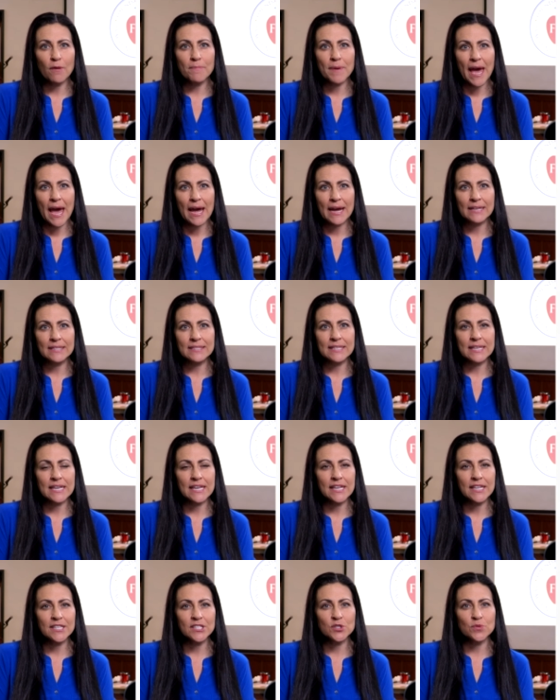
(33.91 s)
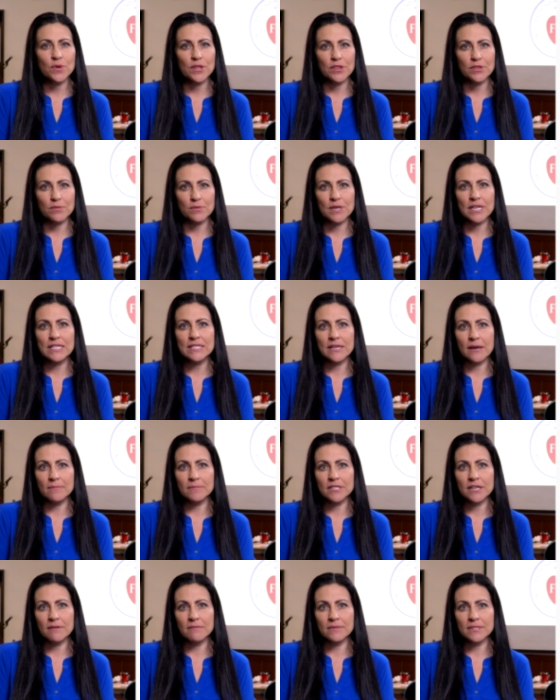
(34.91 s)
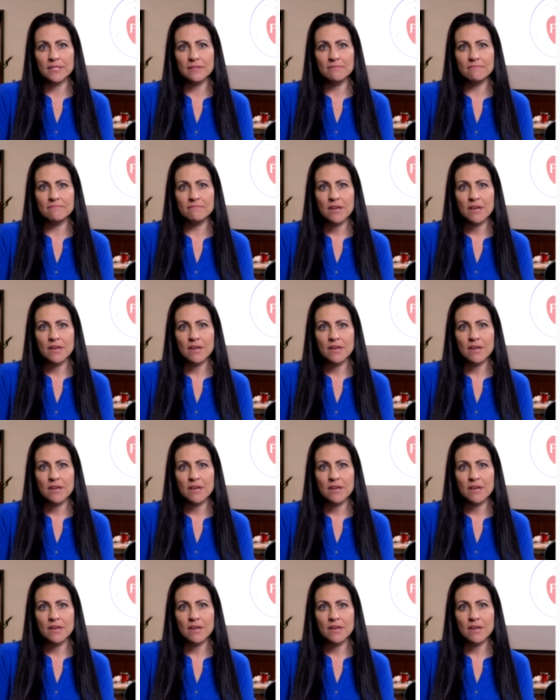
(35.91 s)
bags, each with 3 Dum Dums.